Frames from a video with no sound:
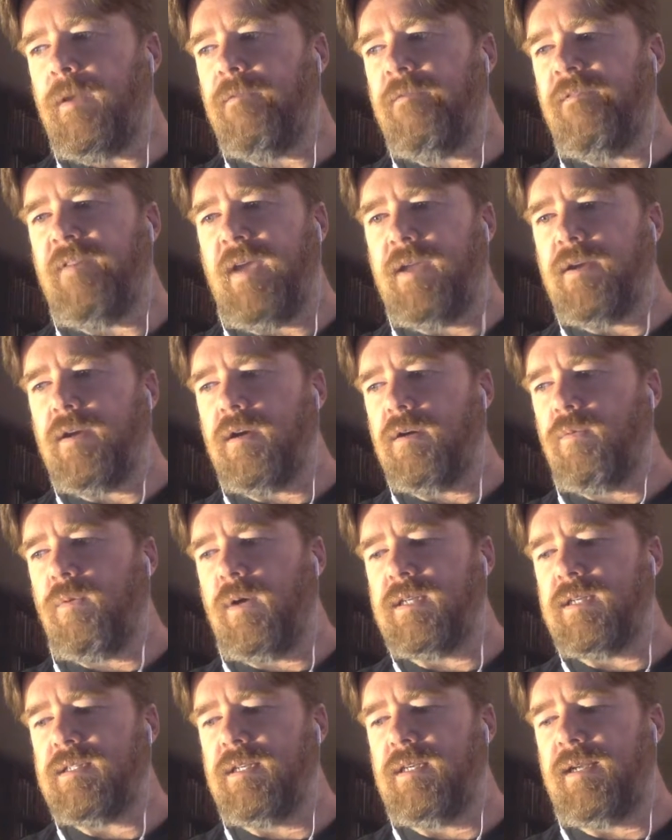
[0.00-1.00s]
Vader
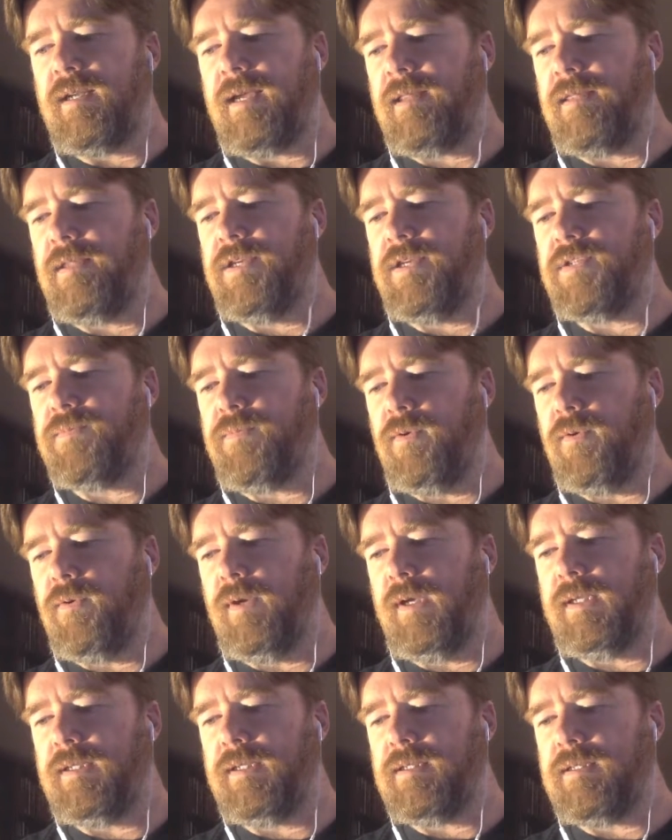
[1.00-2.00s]
wasn't at this
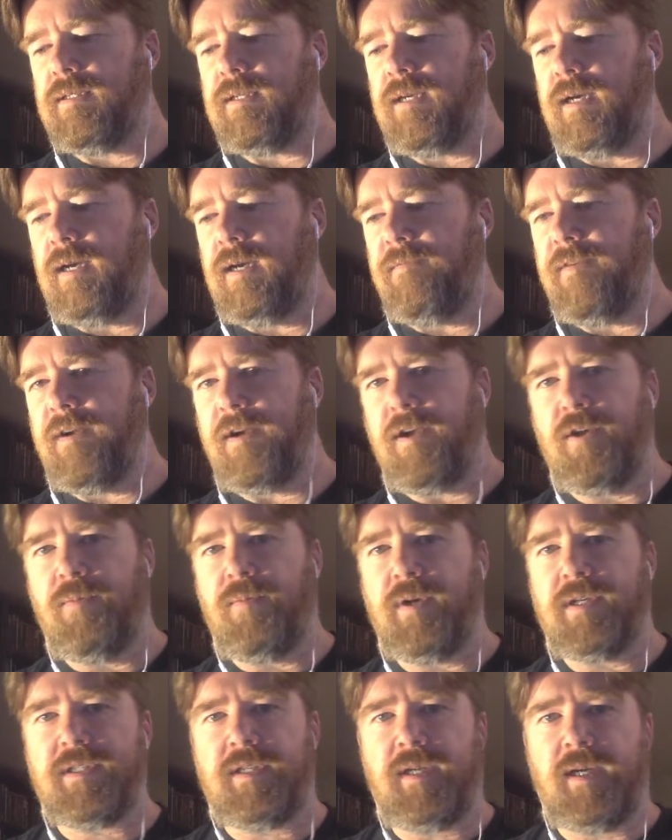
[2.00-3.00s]
point very
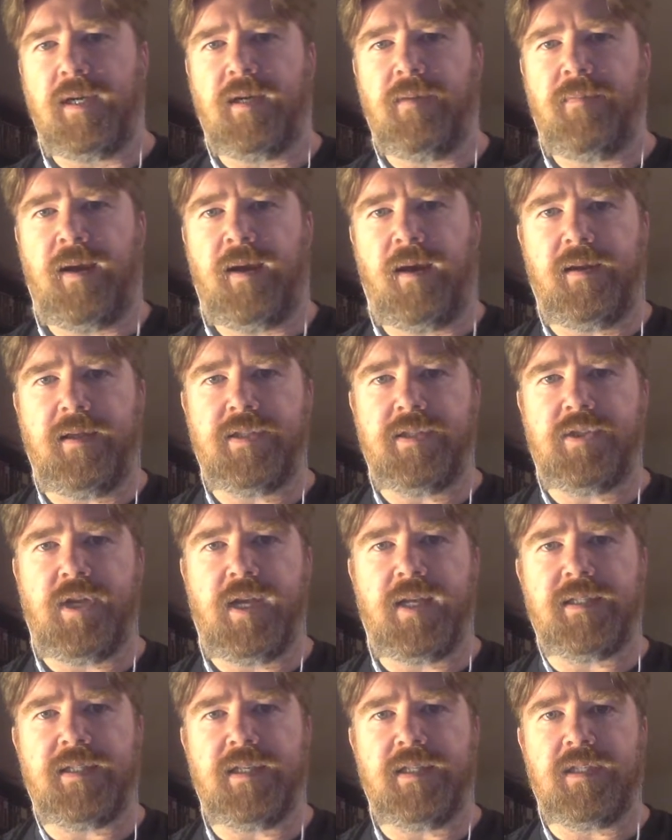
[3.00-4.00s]
hubristic about his
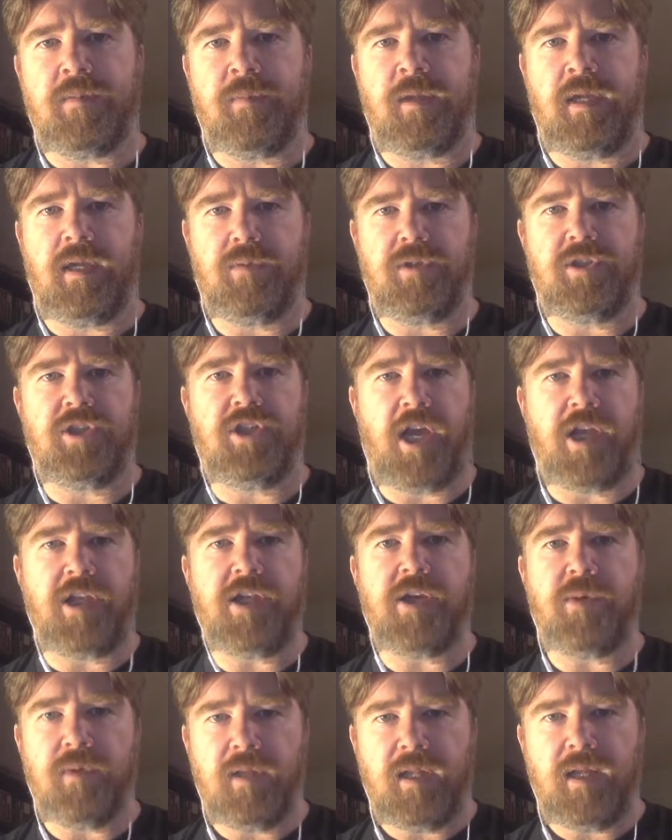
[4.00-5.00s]
chances. I mean, he was
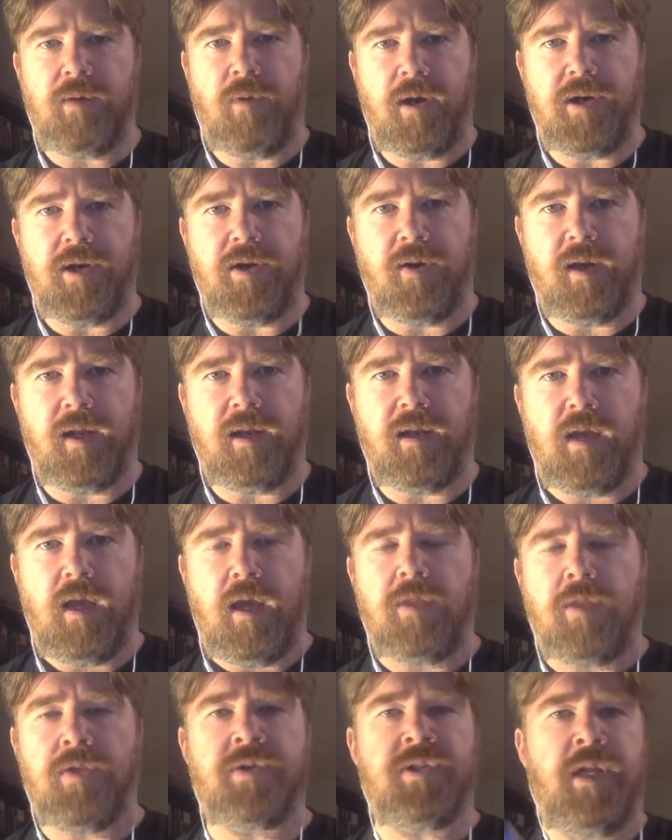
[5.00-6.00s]
genuinely wondering.
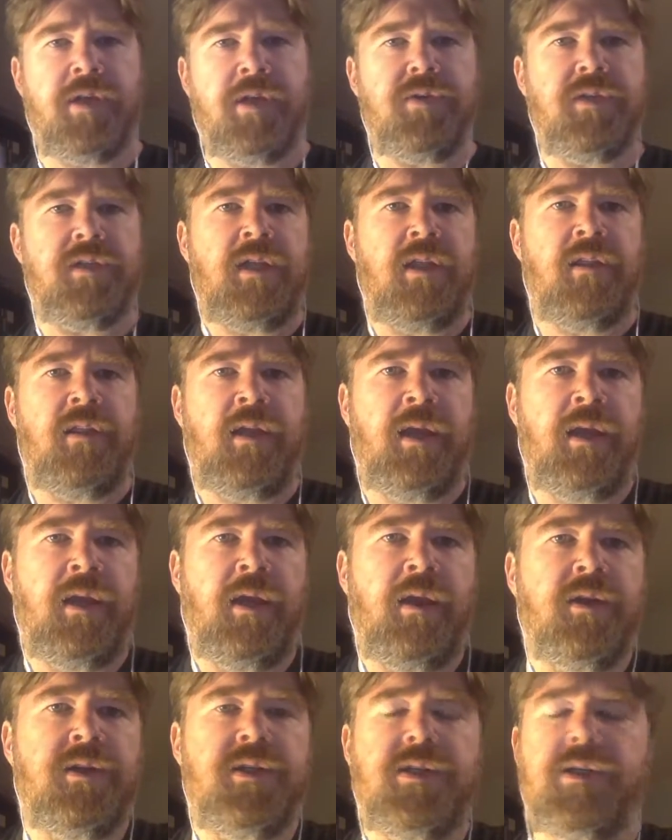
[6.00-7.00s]
There's an interesting thing in
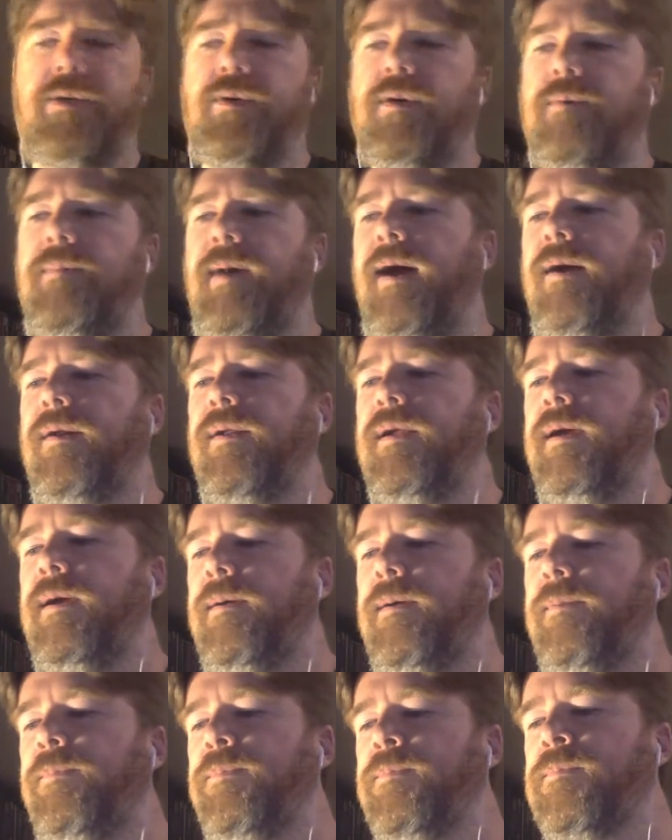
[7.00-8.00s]
here too about
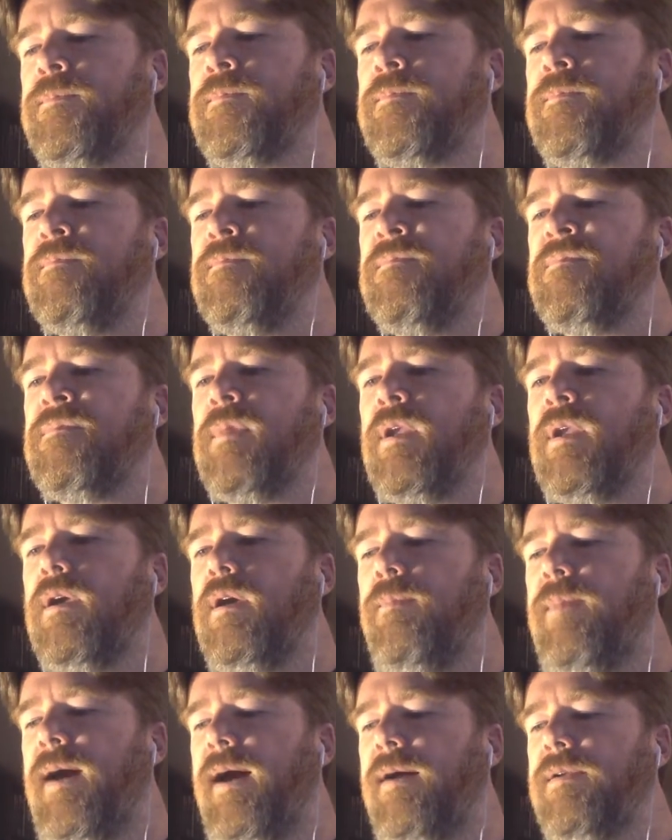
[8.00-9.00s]

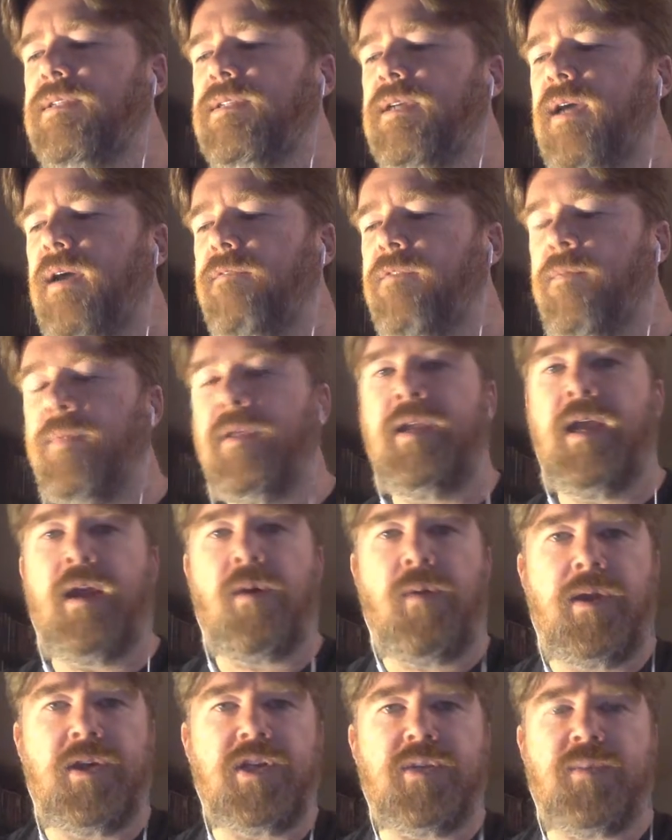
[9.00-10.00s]
from the
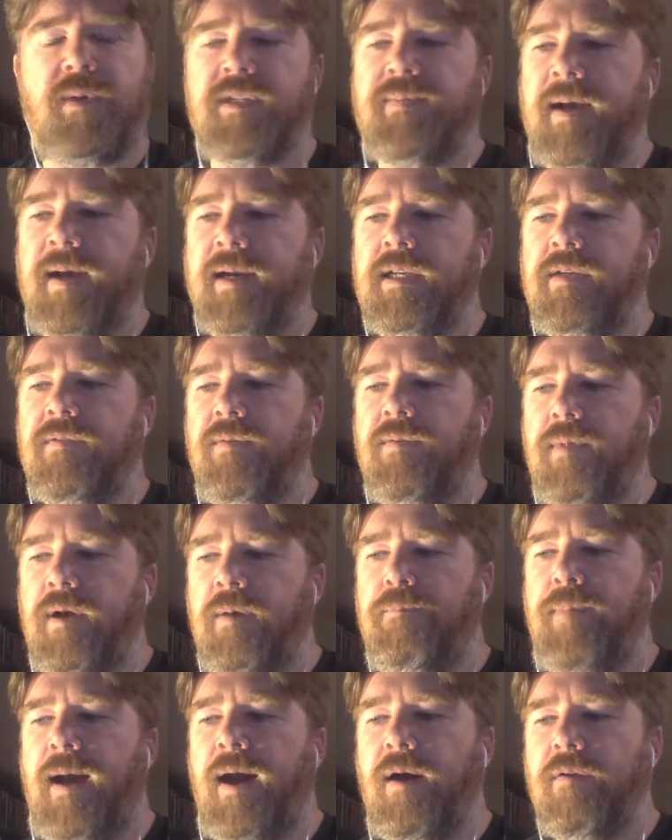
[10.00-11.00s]
narrator's perspective
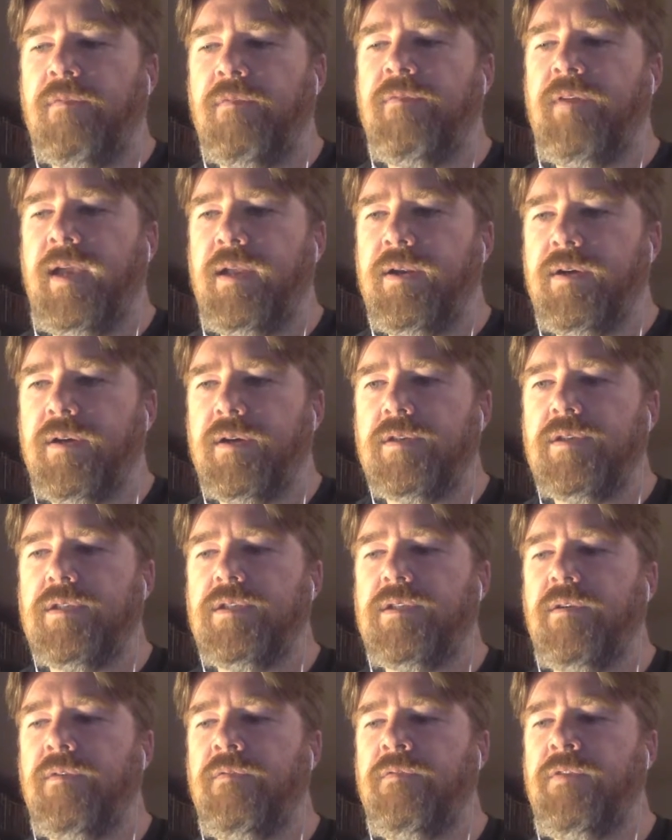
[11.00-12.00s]
about
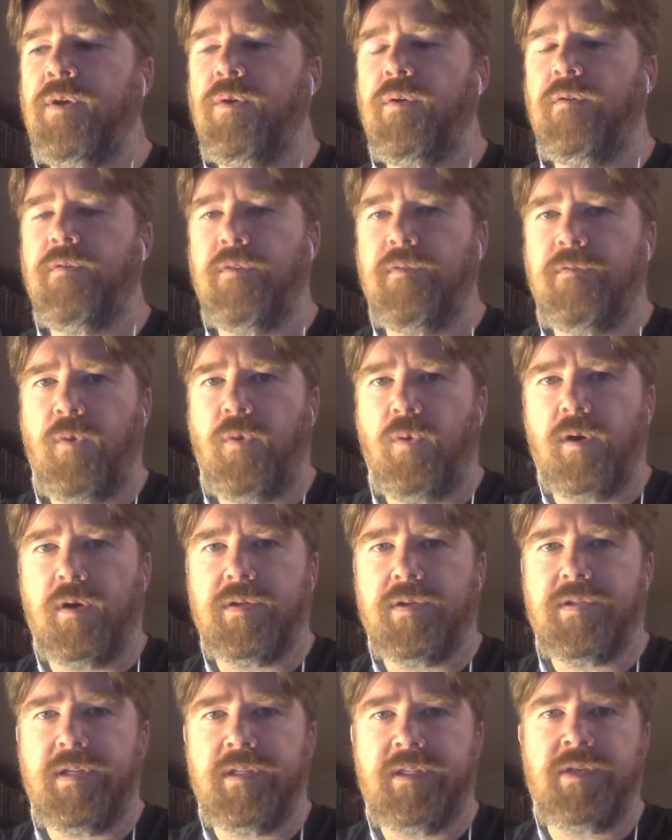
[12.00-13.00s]
Vader's view of the
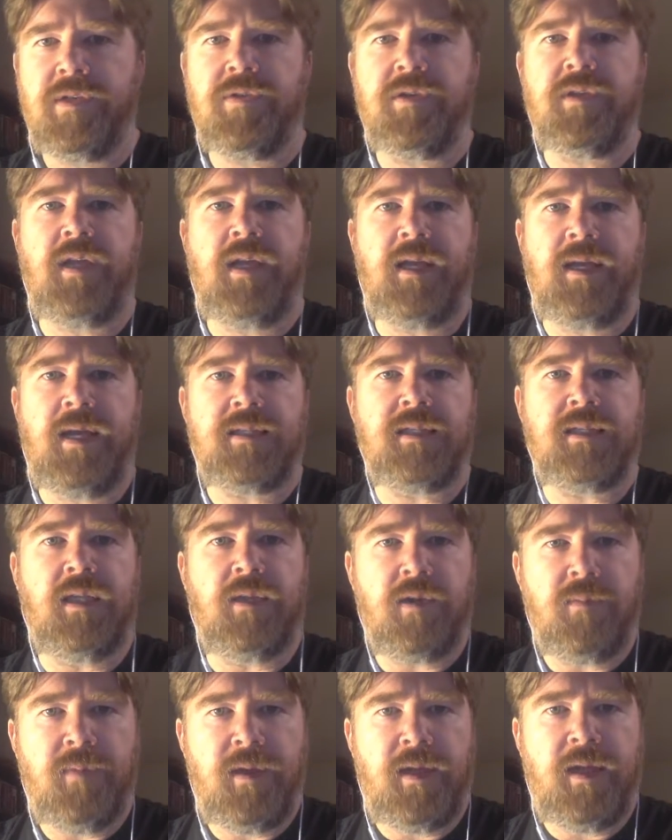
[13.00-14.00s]
Force. It's interesting. It gets a
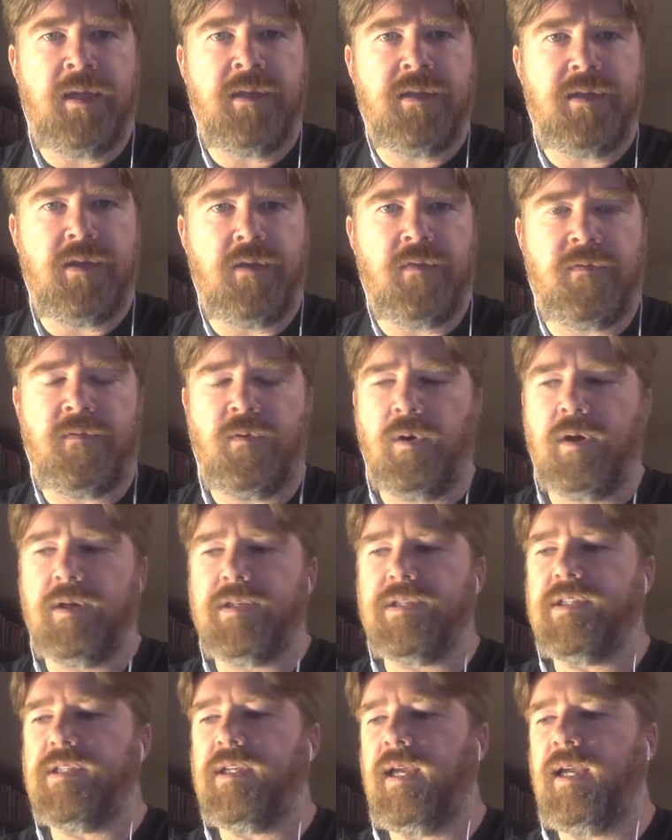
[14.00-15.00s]
little bit into the
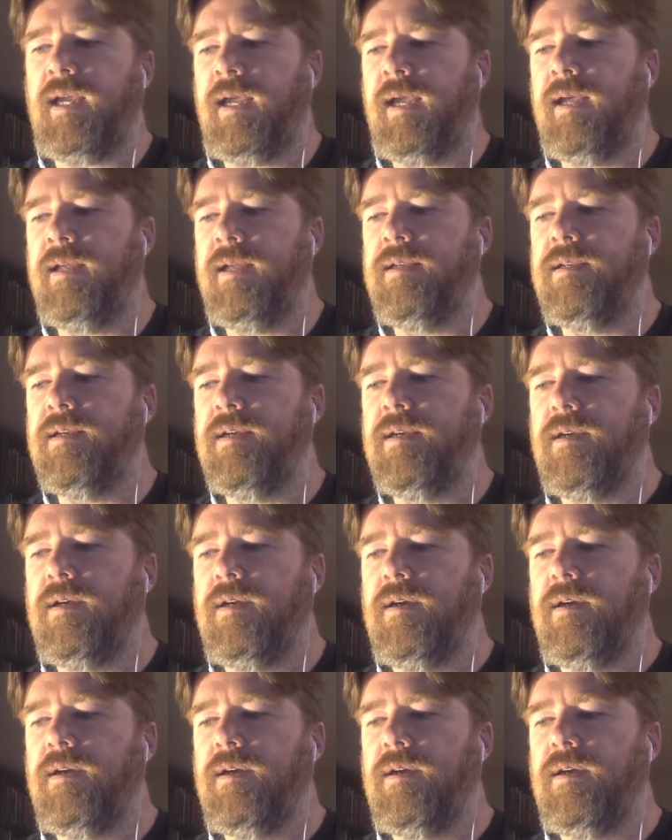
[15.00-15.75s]
Force and